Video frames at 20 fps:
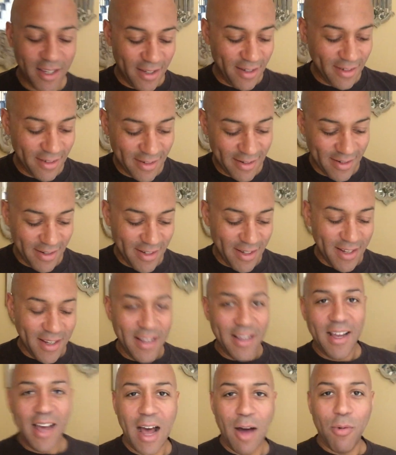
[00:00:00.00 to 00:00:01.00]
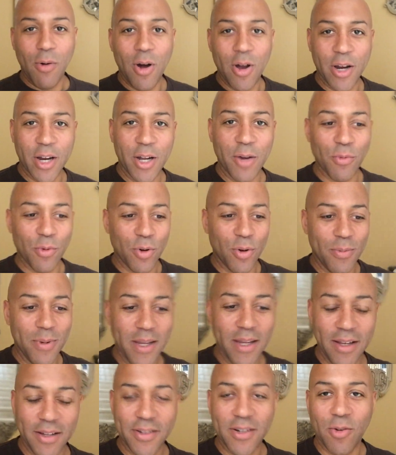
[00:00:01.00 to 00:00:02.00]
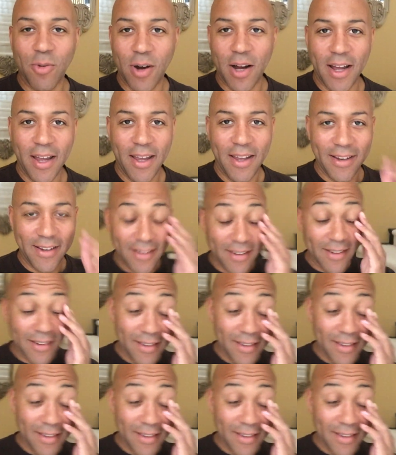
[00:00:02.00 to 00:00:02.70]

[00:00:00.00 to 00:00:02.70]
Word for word: And I walk in the room, he gets quiet.